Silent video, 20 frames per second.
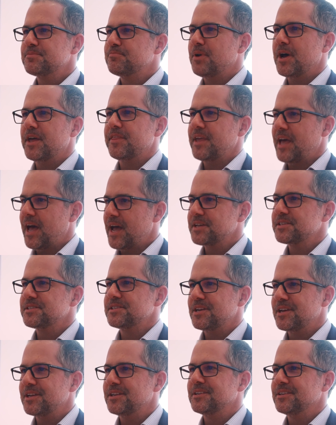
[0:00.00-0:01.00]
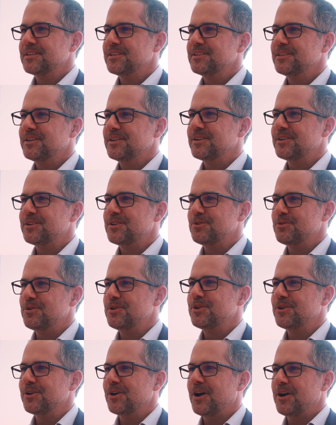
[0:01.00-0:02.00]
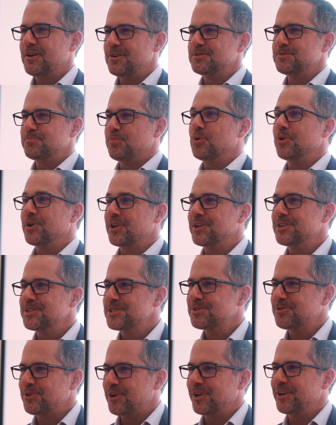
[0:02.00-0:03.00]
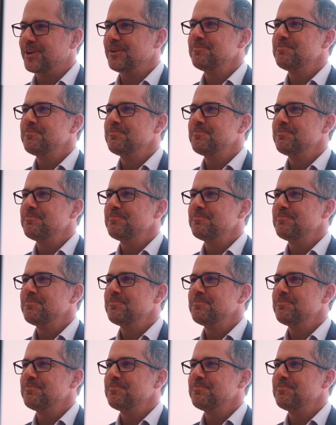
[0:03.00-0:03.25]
by the accent, I was born in Australia.